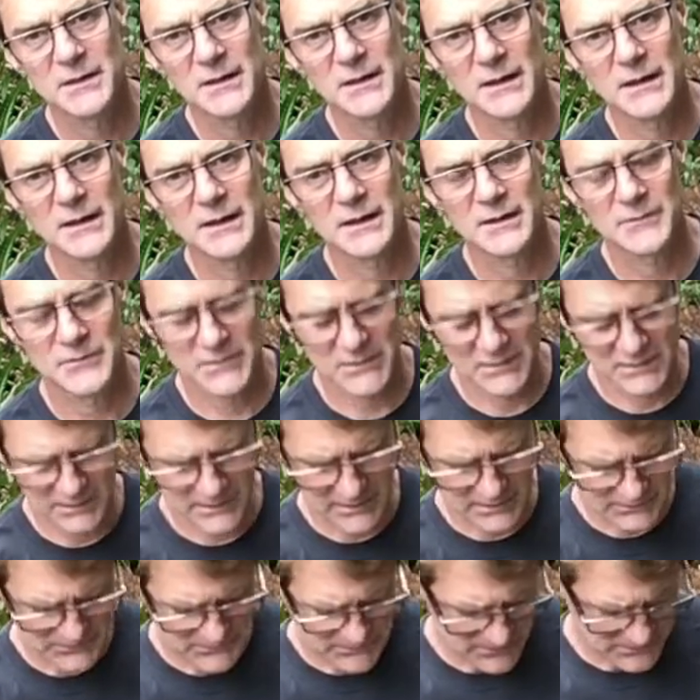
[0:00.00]
I've seen it
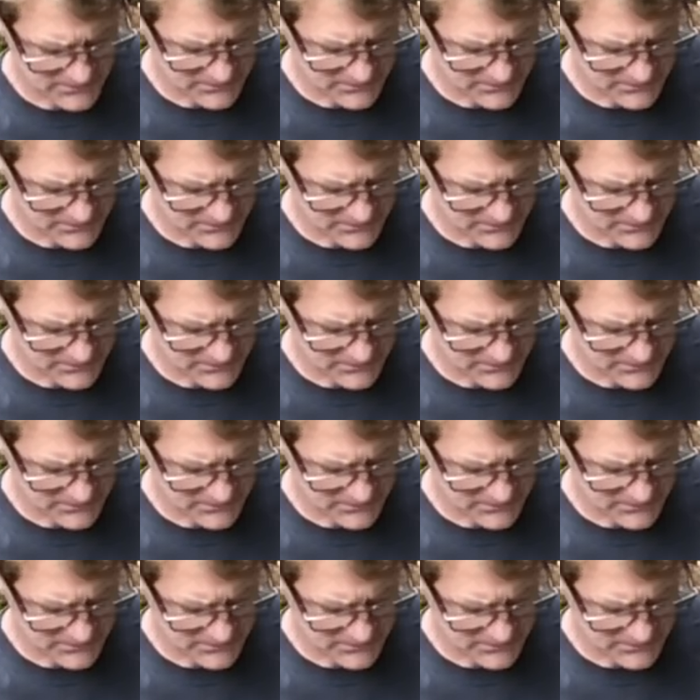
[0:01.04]
last 10